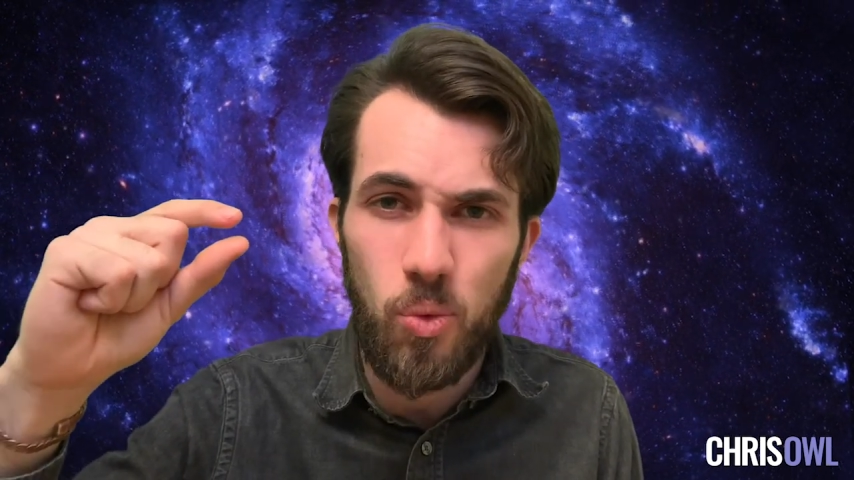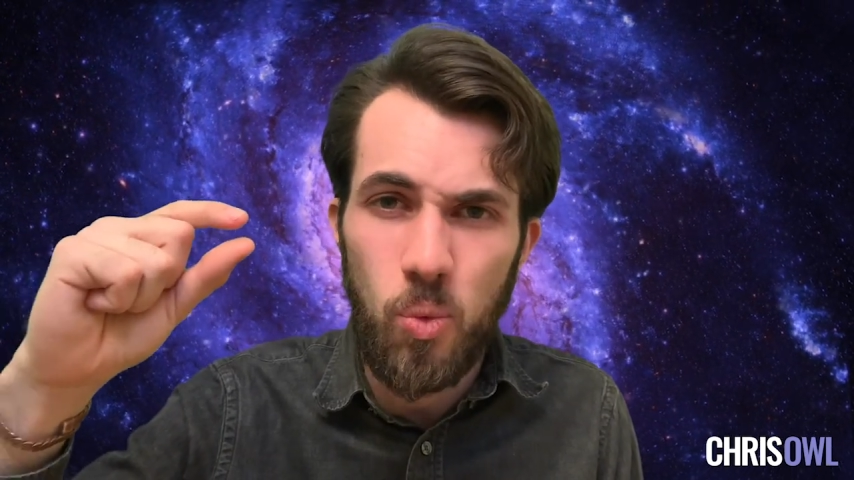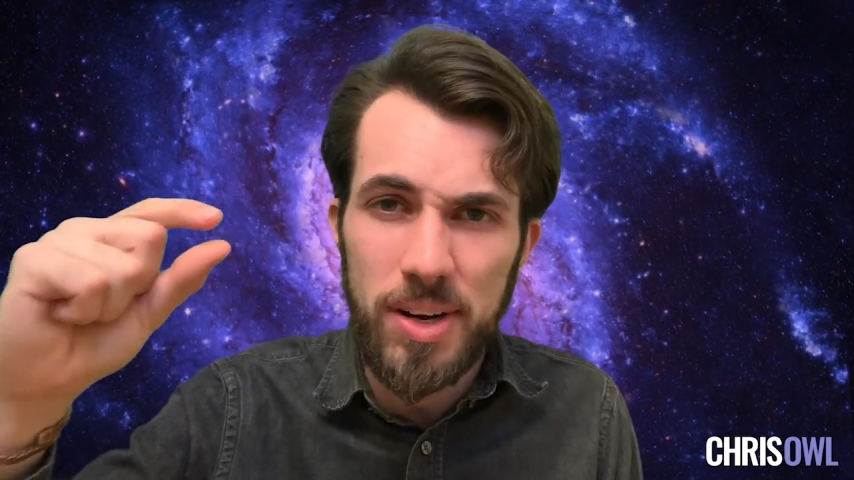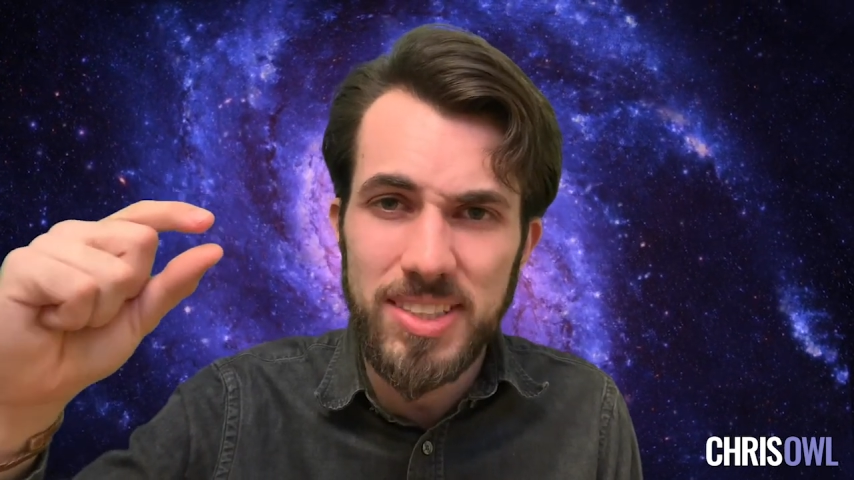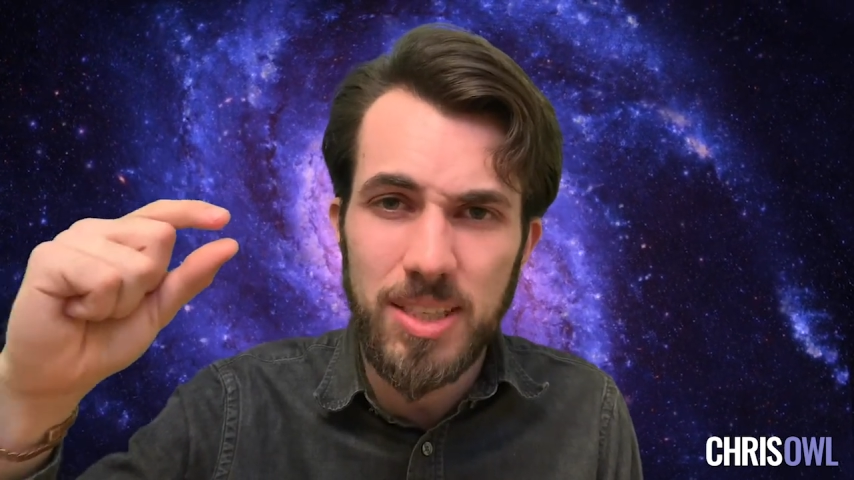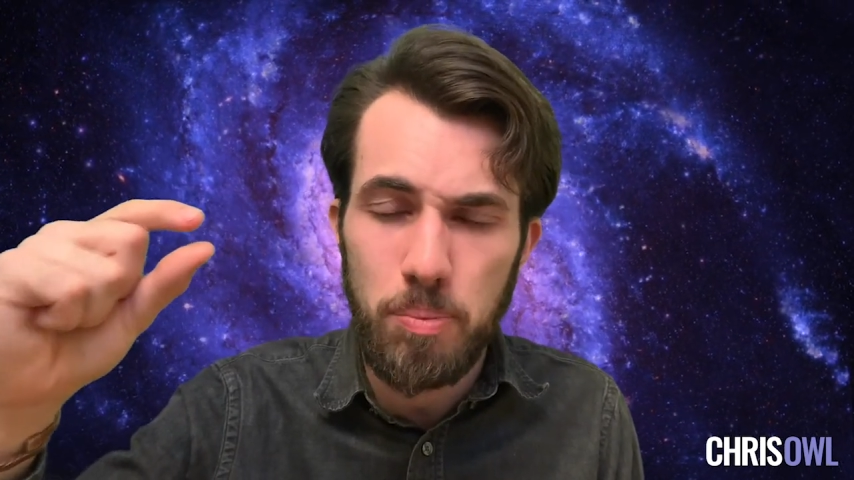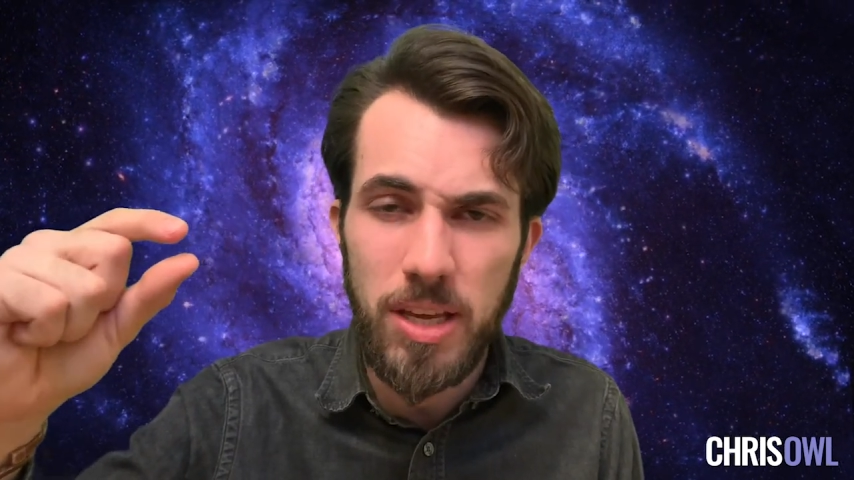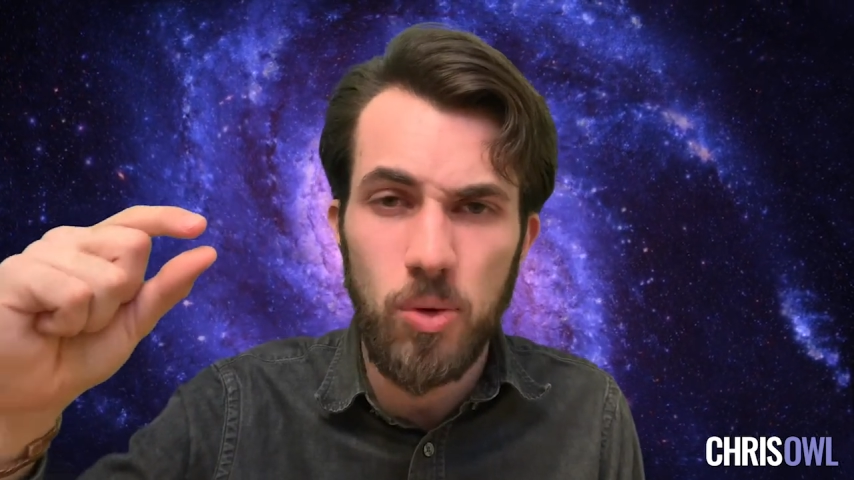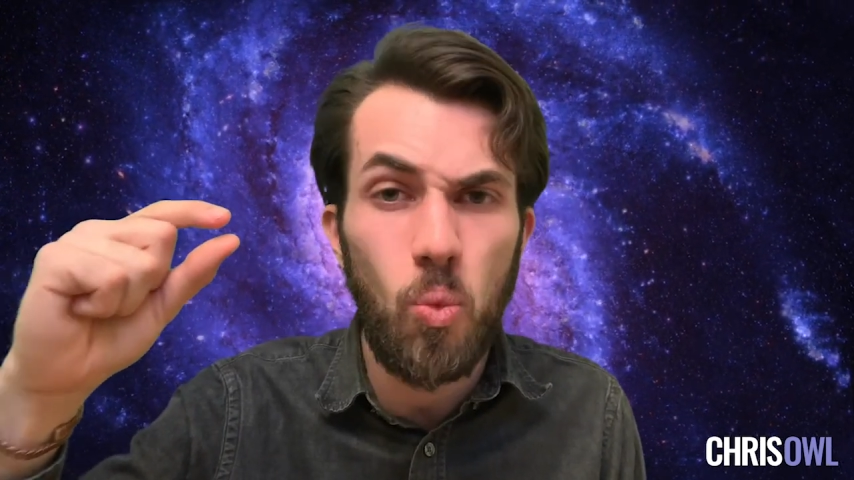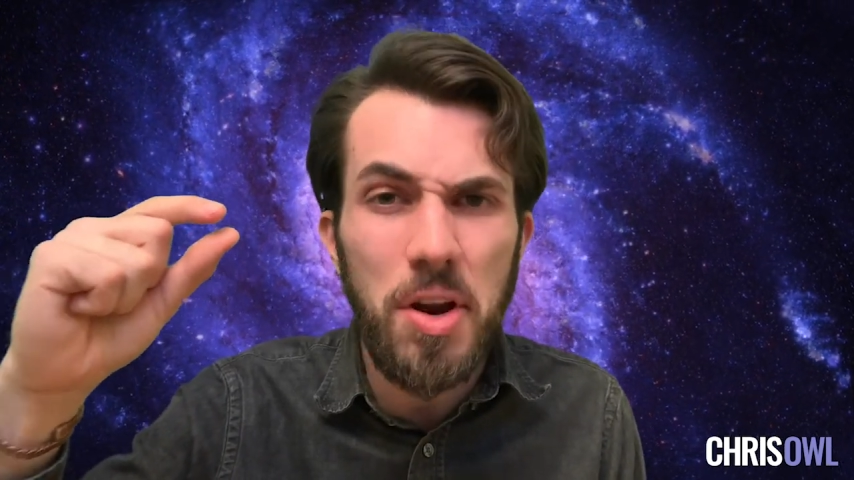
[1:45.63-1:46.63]
What does it
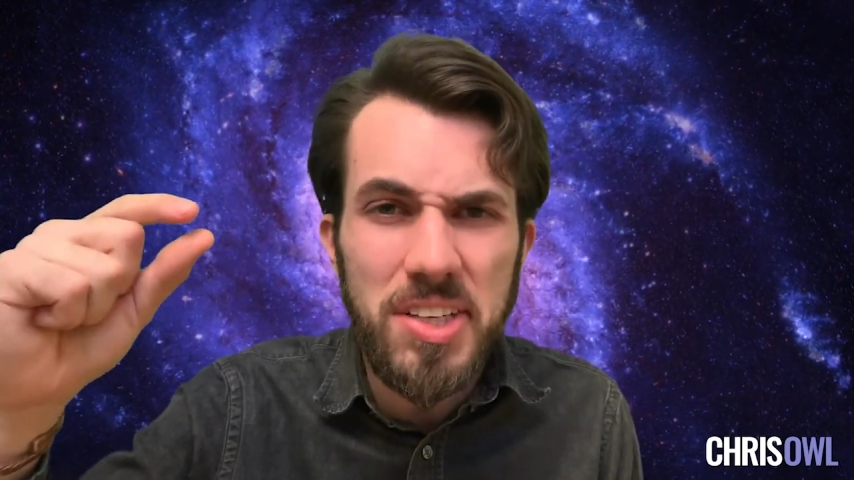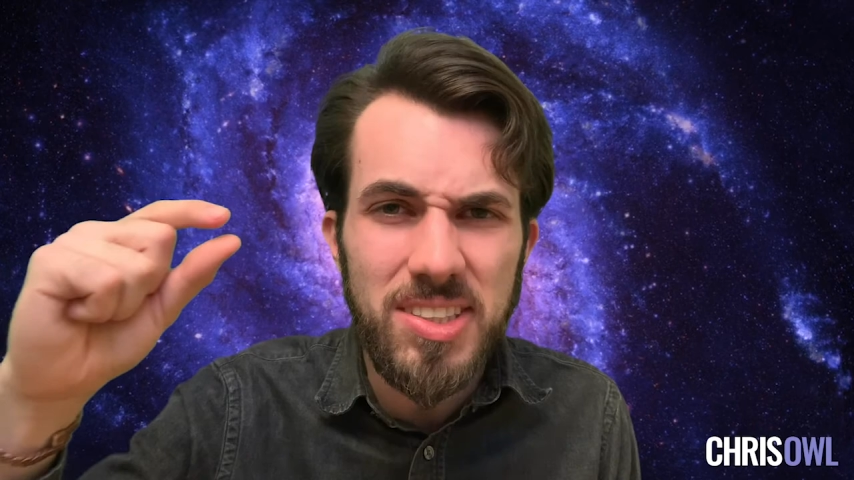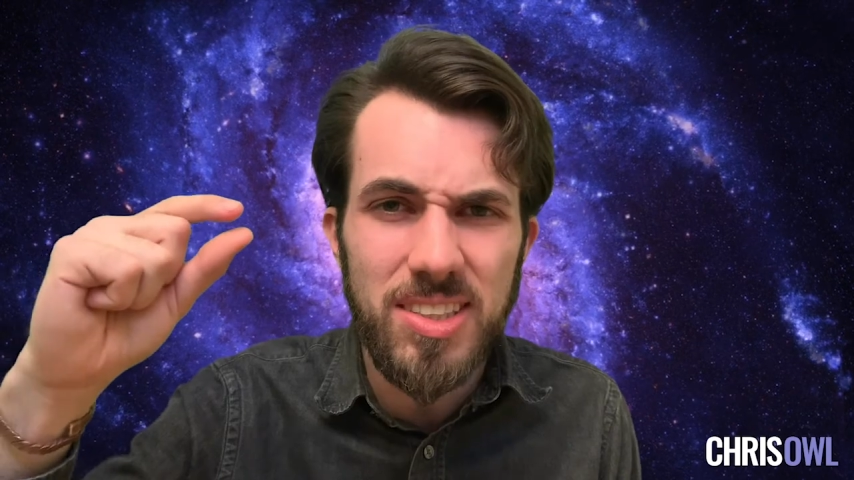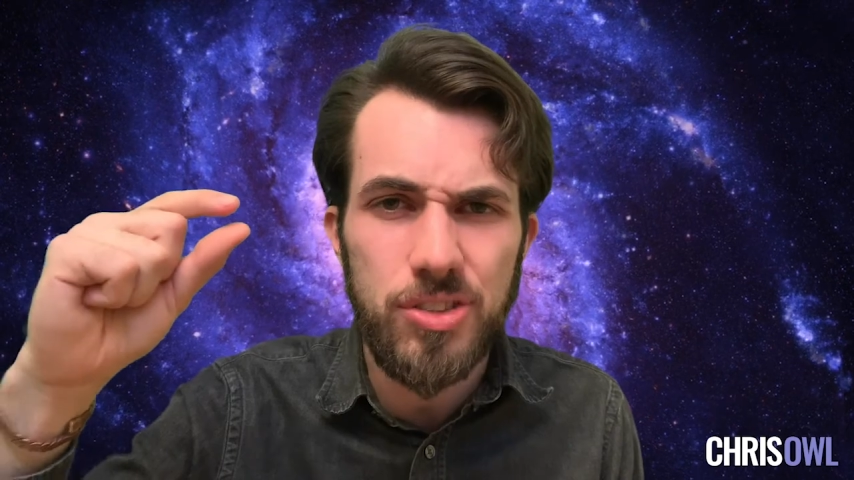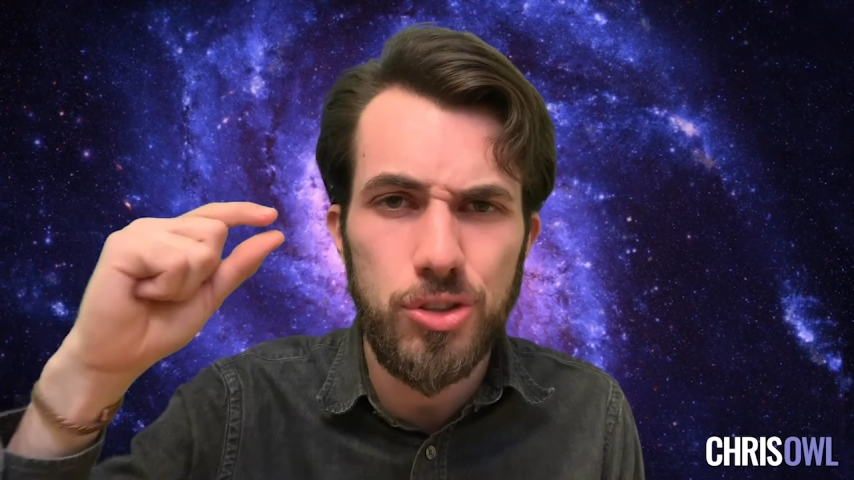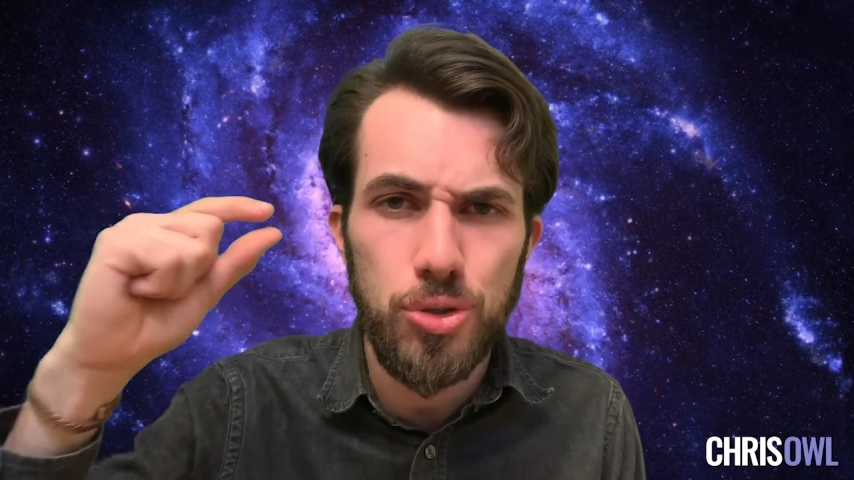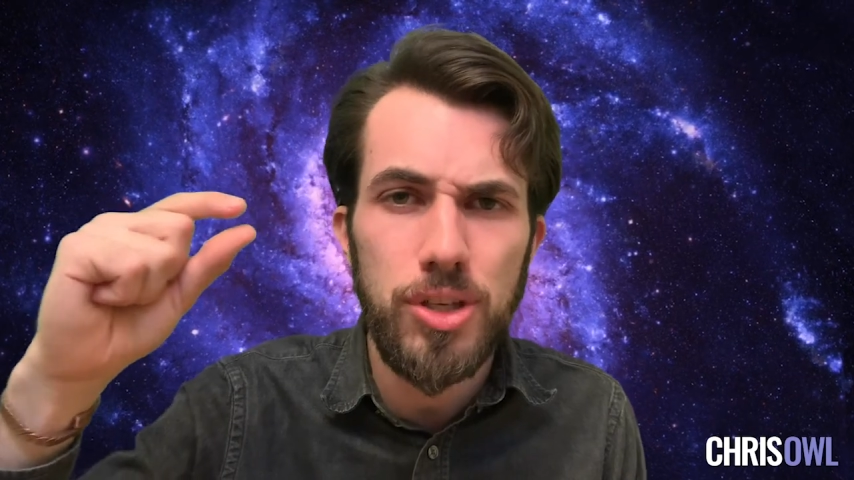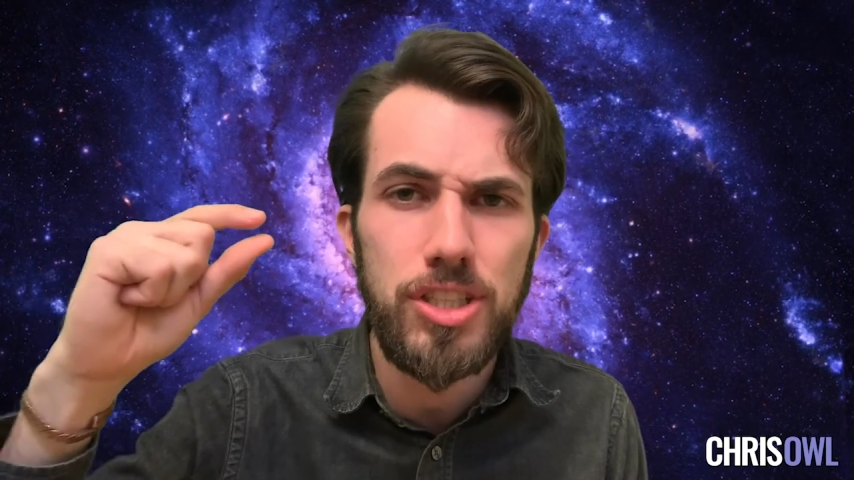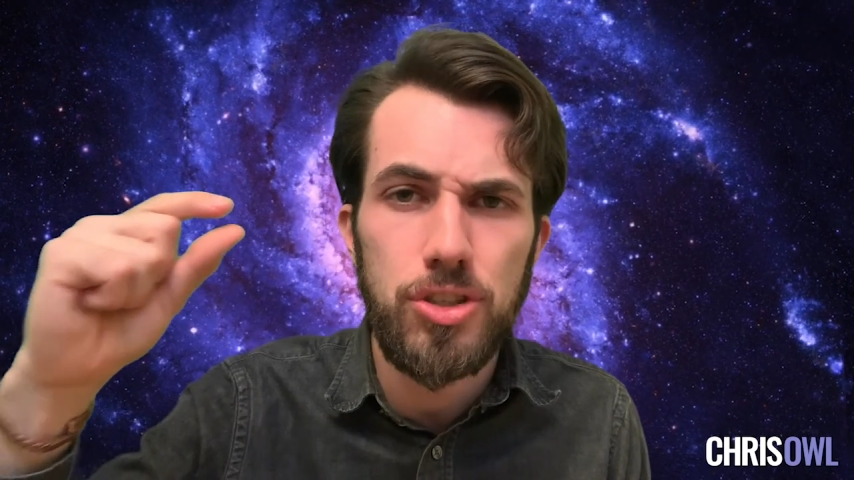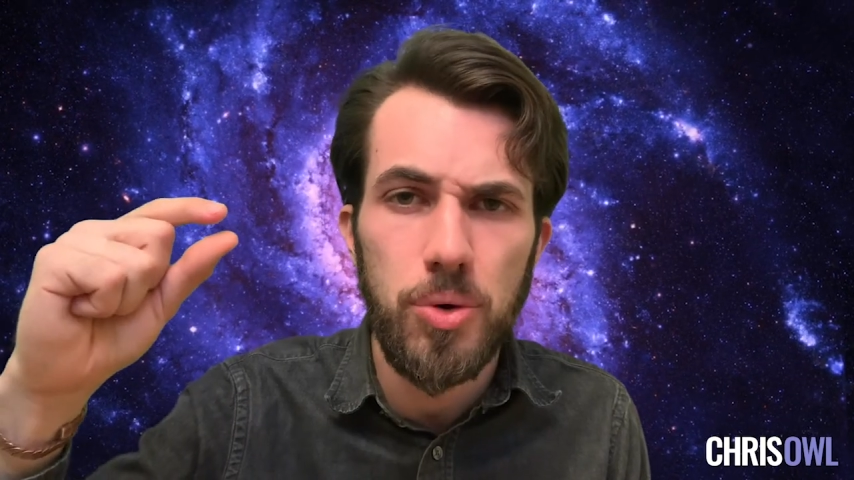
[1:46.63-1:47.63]
mean? What is this
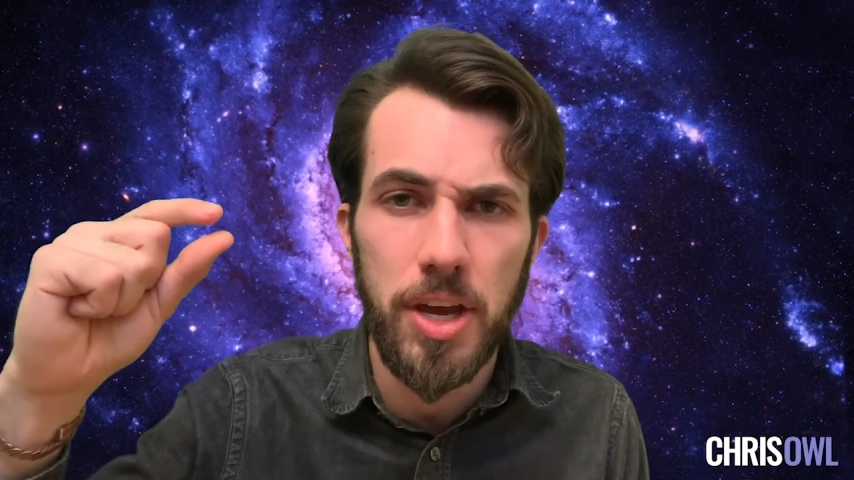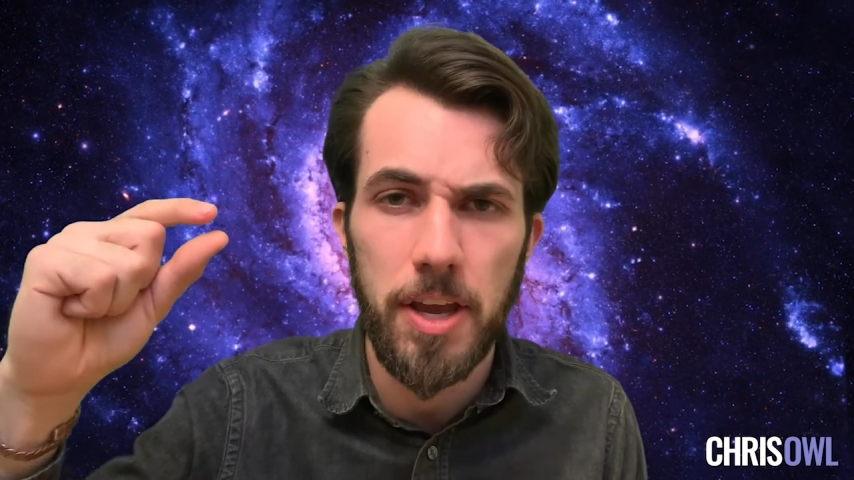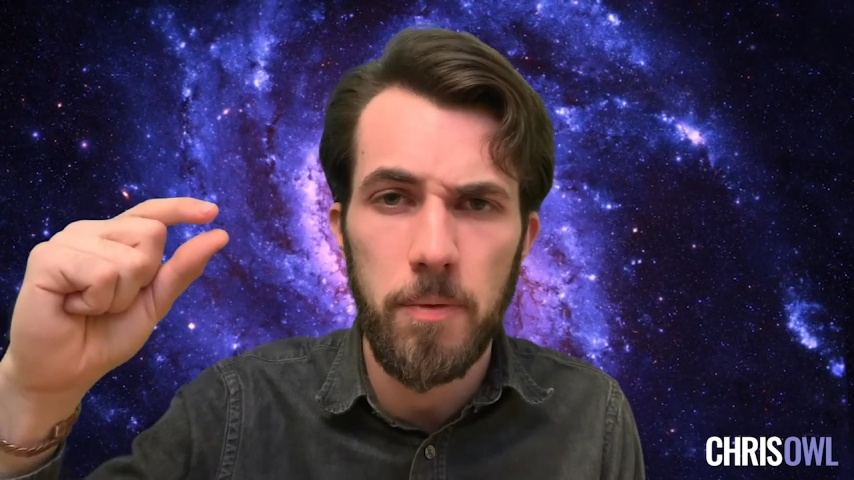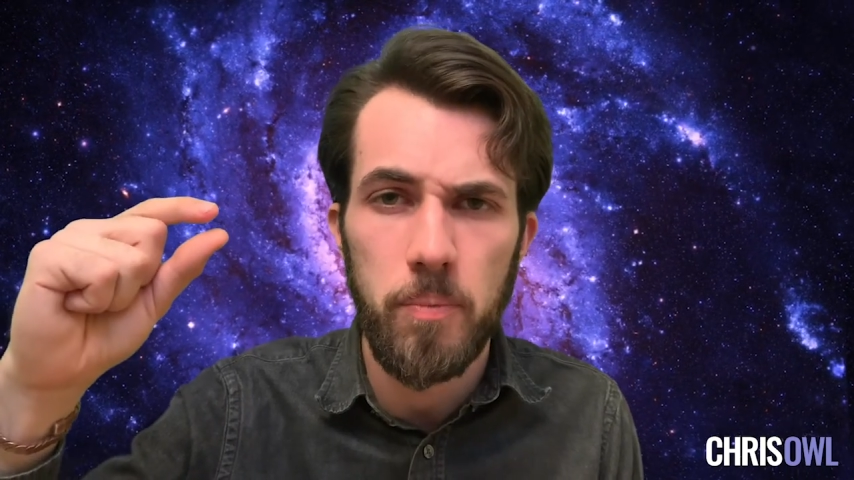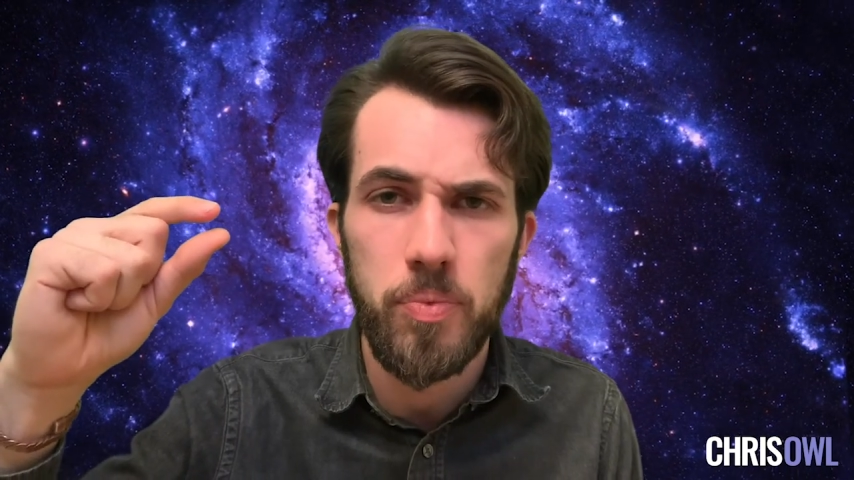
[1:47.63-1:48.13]
tree doing?